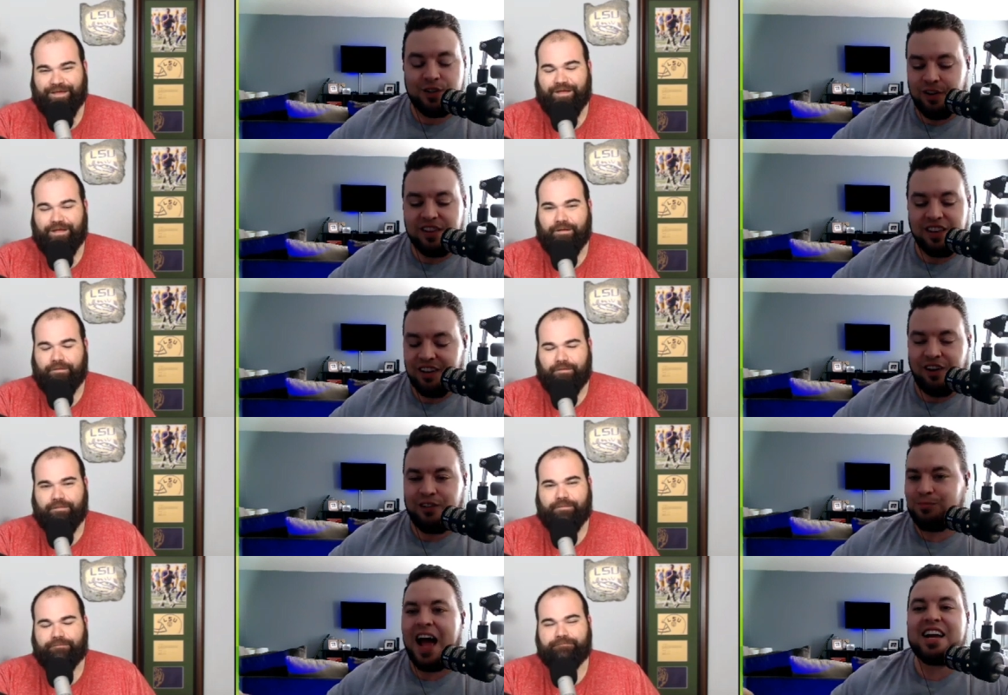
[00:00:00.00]
Speaker 1: or anything
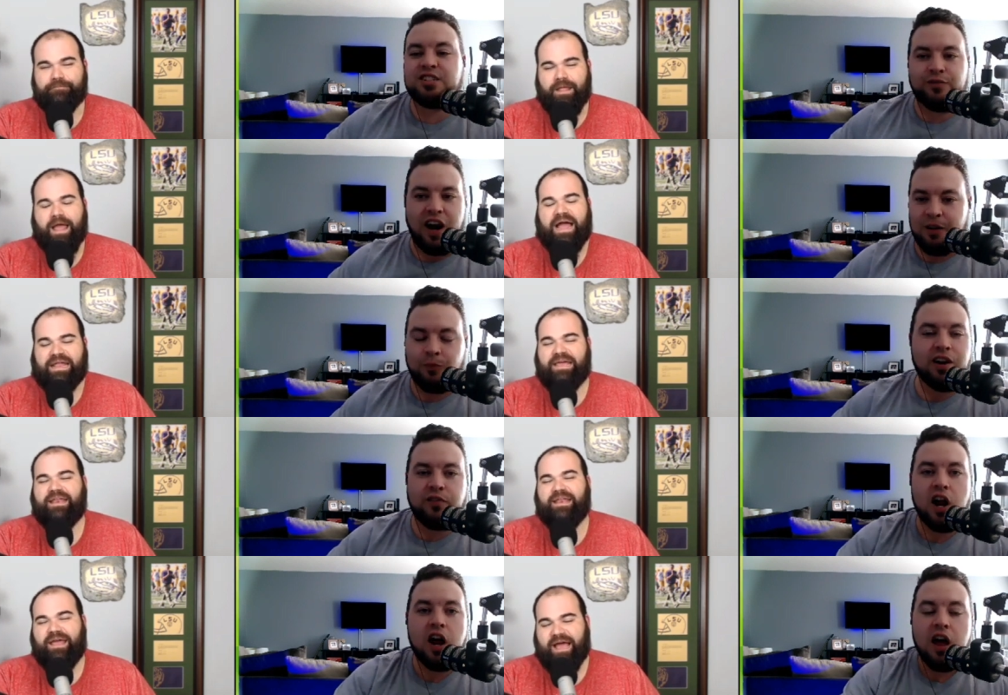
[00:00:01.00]
or acts of God,
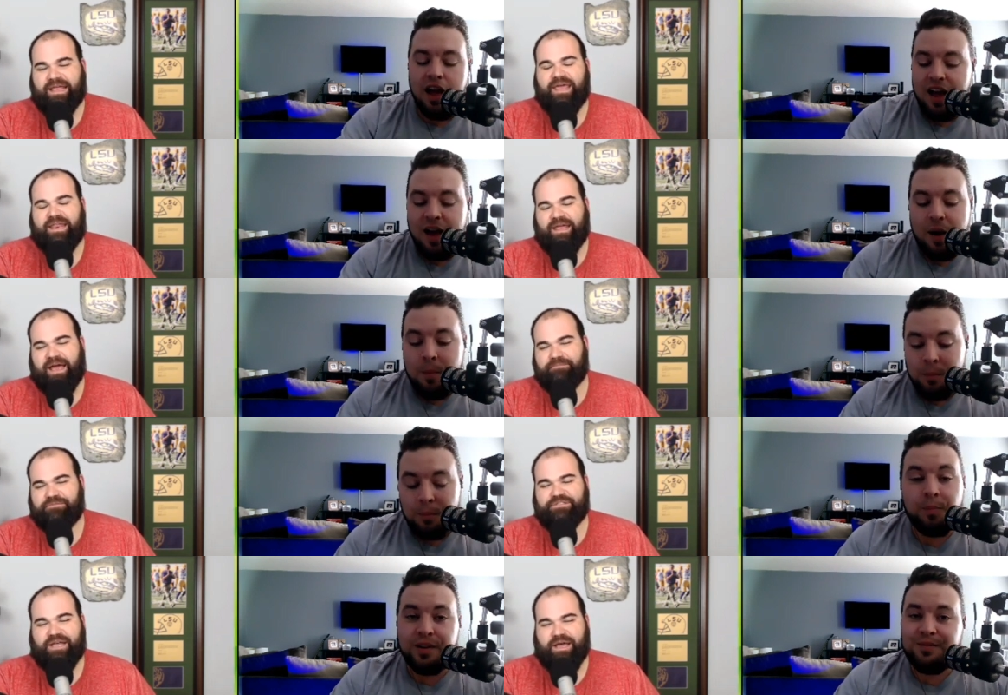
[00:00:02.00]
whatever. I get it. I get
Speaker 2: it. I'm
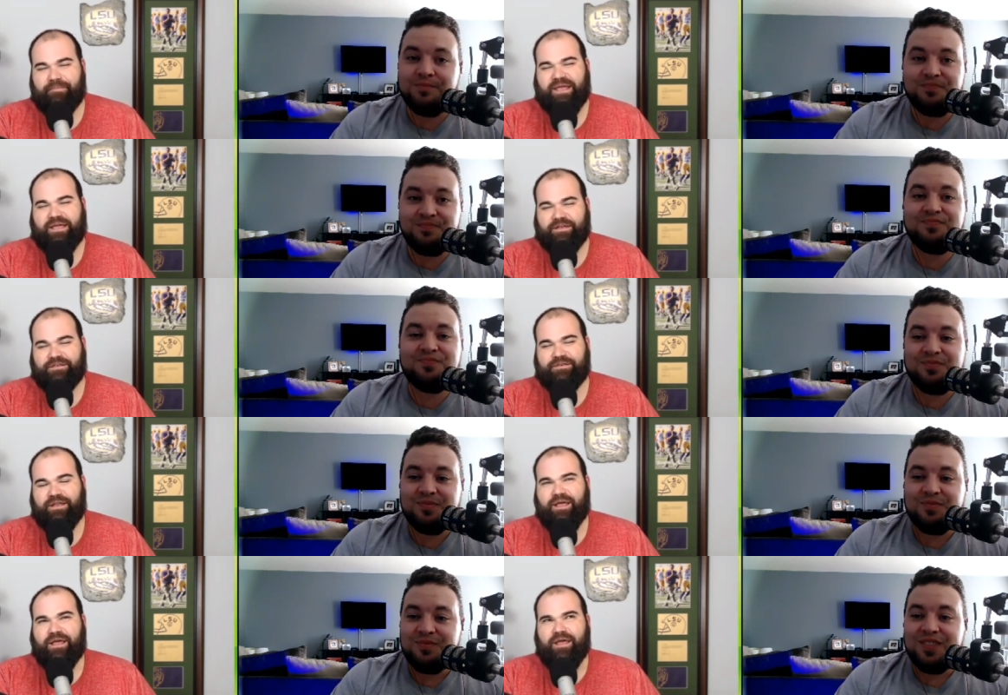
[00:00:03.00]
just but, I'm making a.
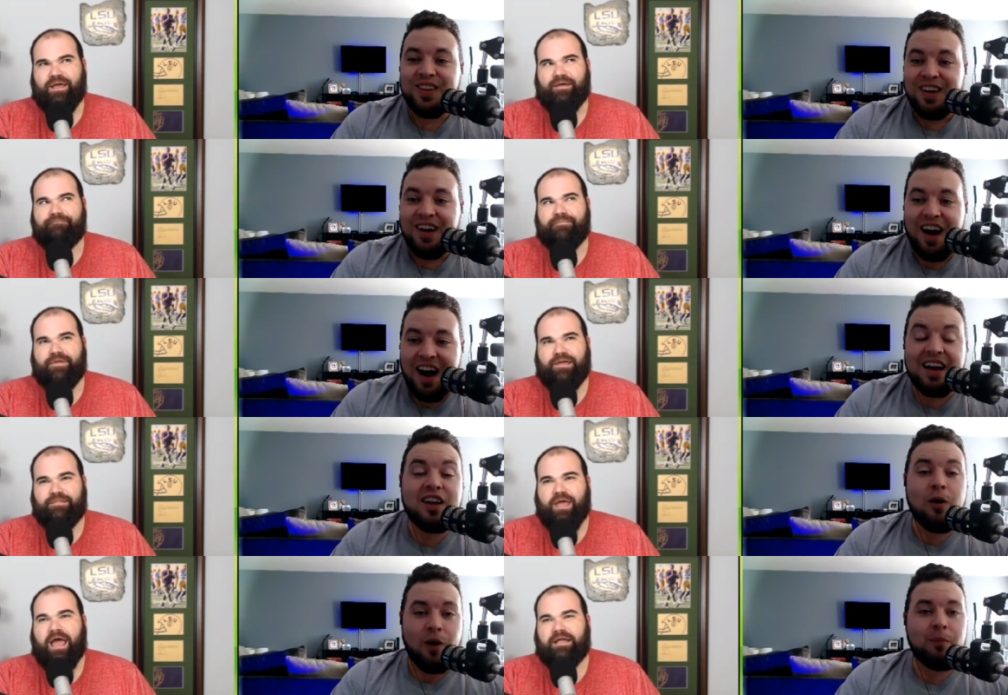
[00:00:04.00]
I
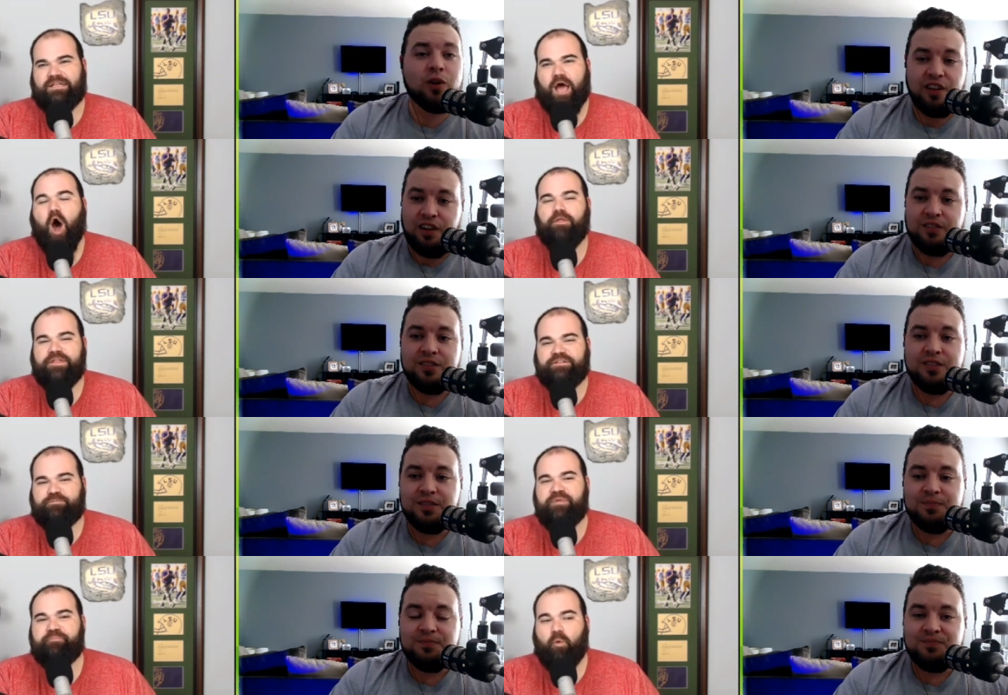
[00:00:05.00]
know. I'm with you. All these
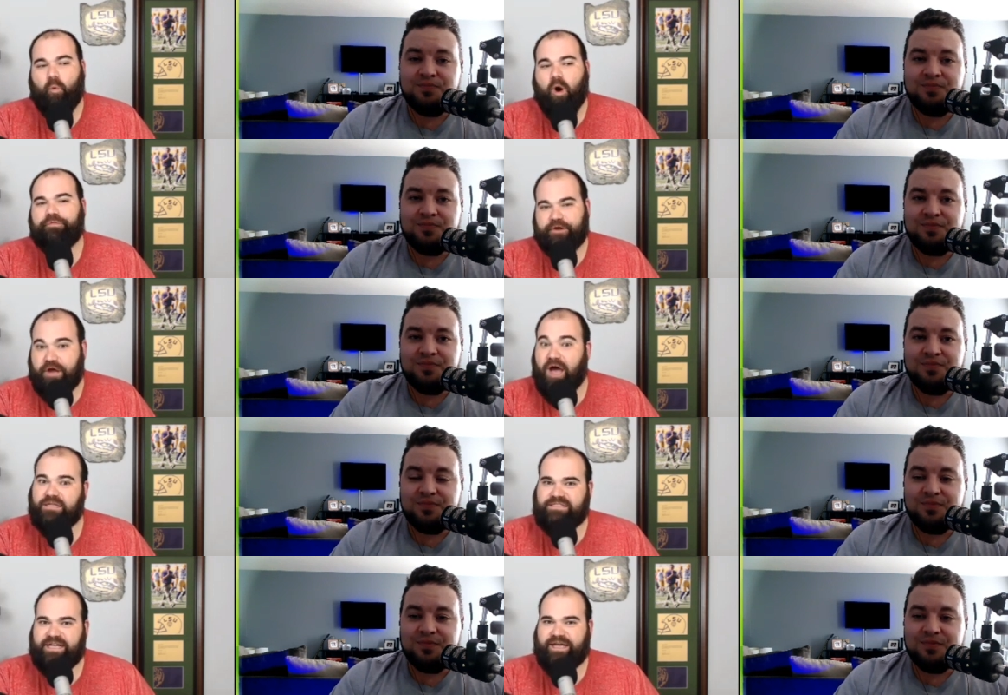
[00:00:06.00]
people want their
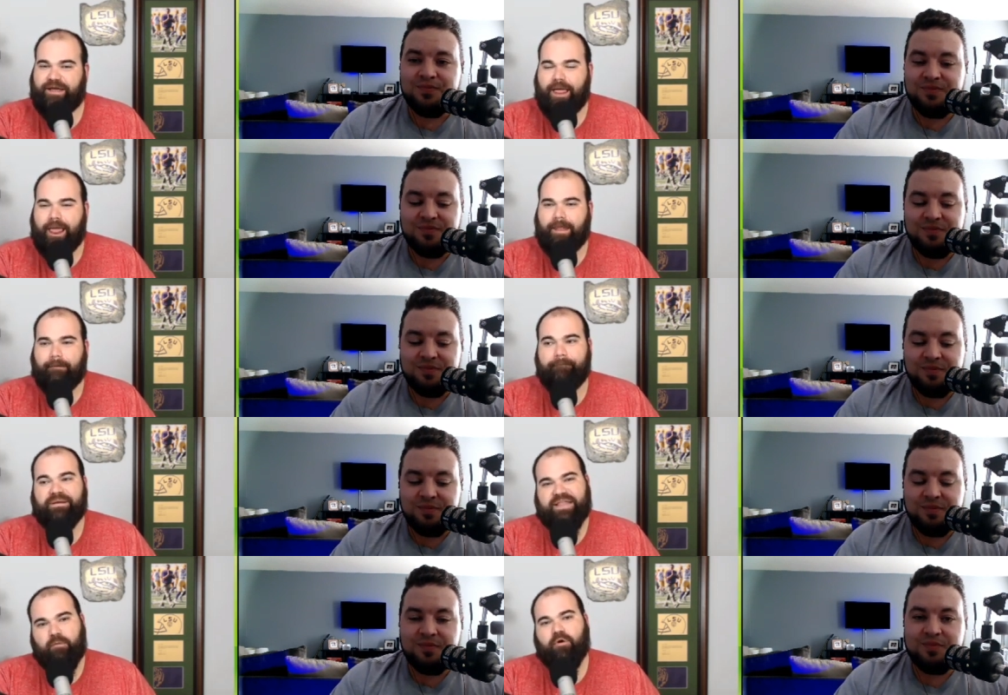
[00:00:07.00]
content,
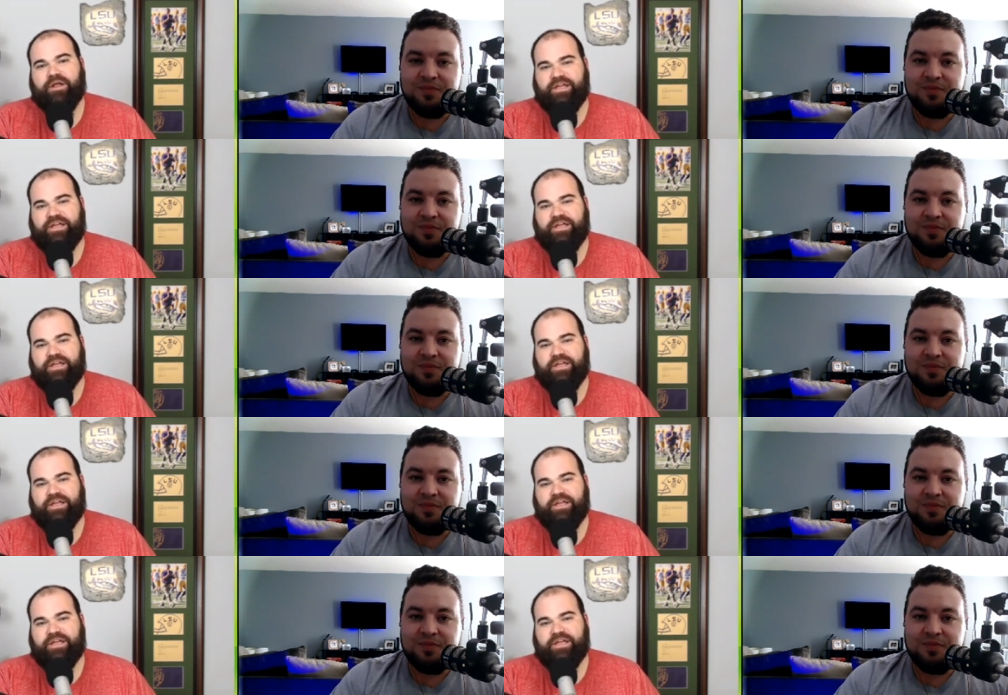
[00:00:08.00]
but they want to